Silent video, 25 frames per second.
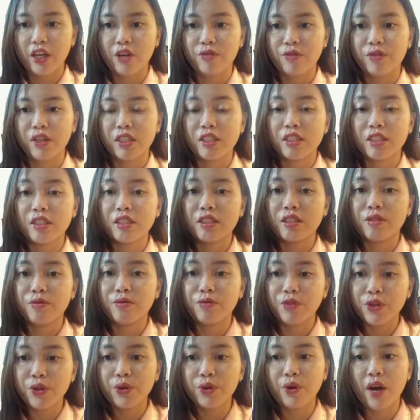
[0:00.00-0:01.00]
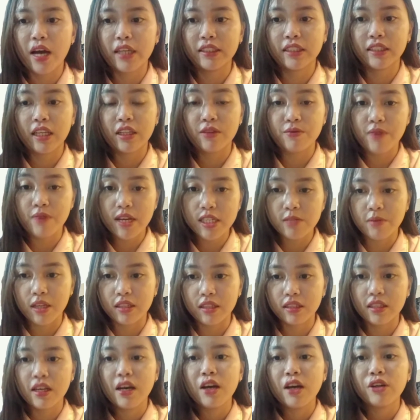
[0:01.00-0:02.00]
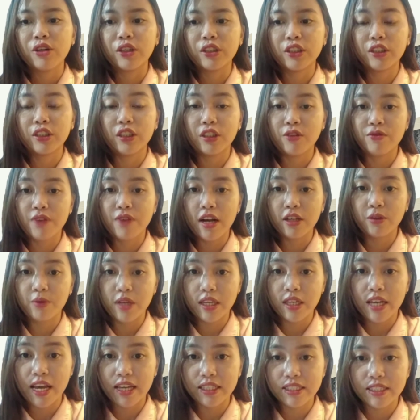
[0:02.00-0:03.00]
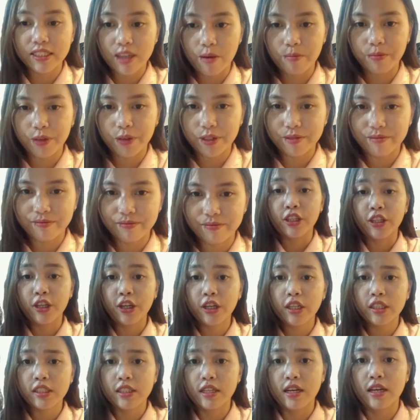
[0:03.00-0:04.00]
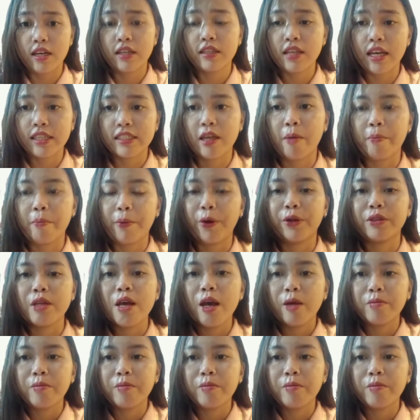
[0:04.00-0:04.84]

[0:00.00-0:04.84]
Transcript: If it's viewed as an investment, consider the following example. And here is the example.